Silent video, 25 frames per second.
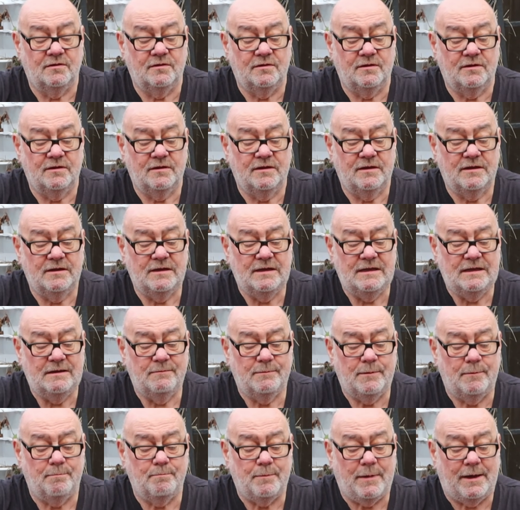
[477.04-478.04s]

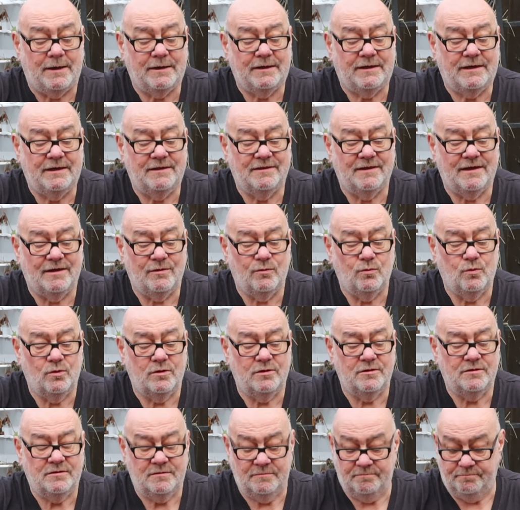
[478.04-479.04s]
Yeah, a bit manky that
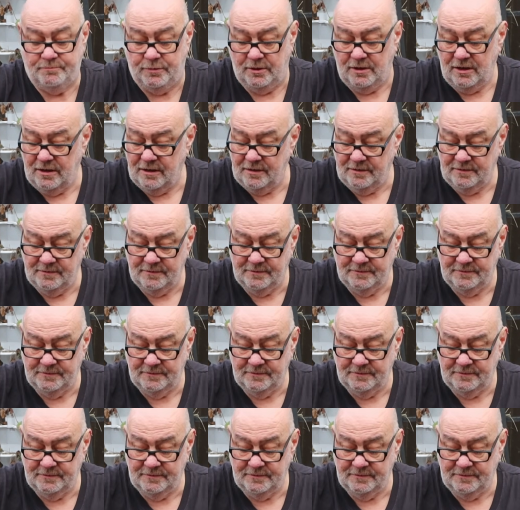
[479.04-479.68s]
one, but